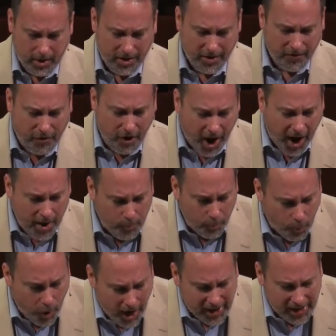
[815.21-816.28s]
For I'm
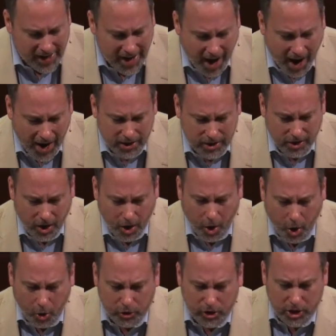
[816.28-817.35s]
ready not
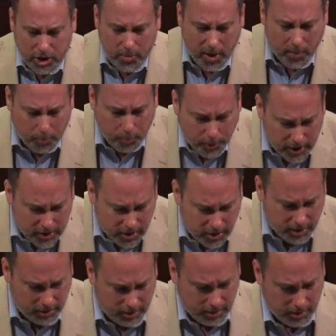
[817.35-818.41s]
only to be
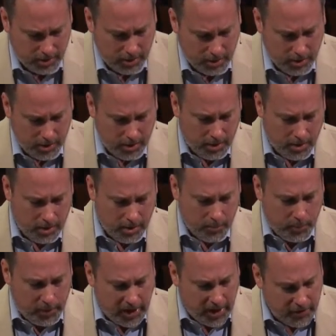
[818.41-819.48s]
imprisoned,
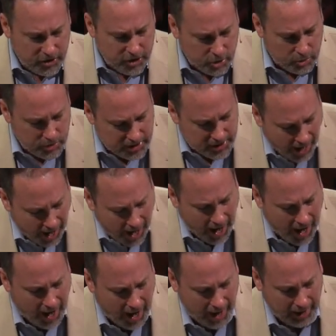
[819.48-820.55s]
but even to
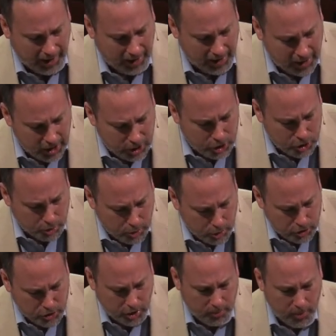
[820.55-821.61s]
die in
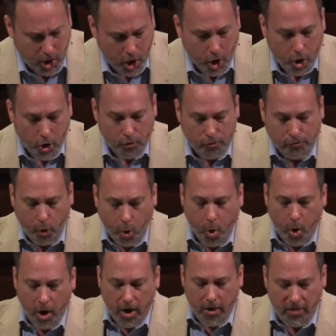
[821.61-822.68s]
Jerusalem
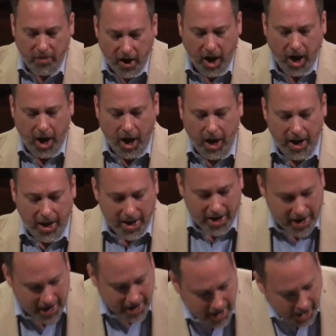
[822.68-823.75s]
for the
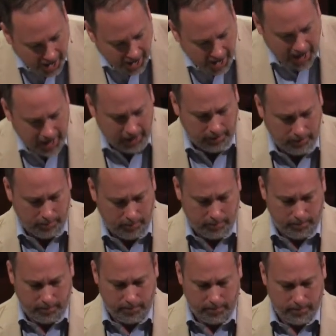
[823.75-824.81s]

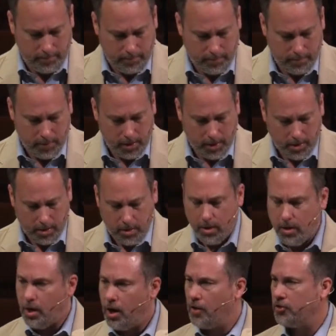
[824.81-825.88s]
name
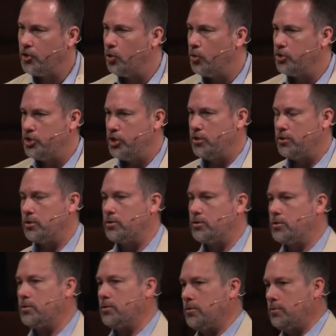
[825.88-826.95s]
of the Lord Jesus.